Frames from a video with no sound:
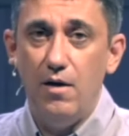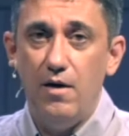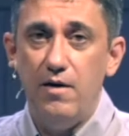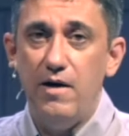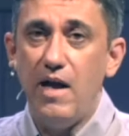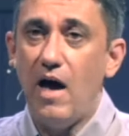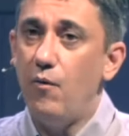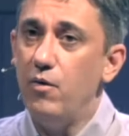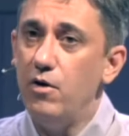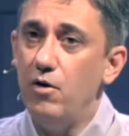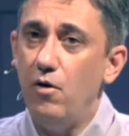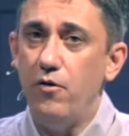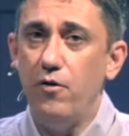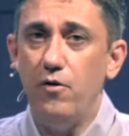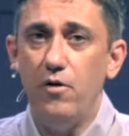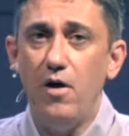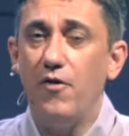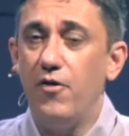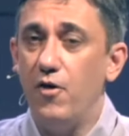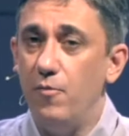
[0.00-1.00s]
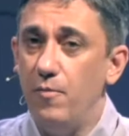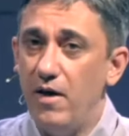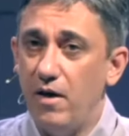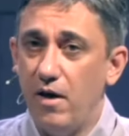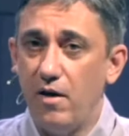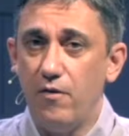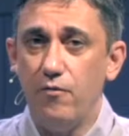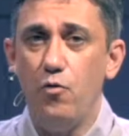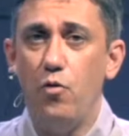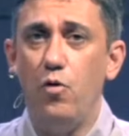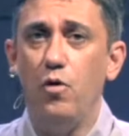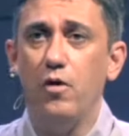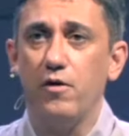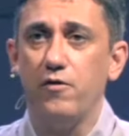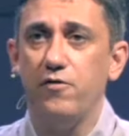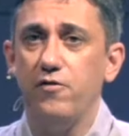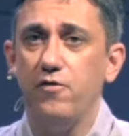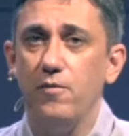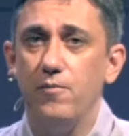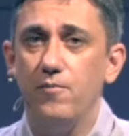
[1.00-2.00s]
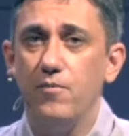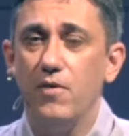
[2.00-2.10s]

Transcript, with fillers: Now we know they're not. They're made out of quarks.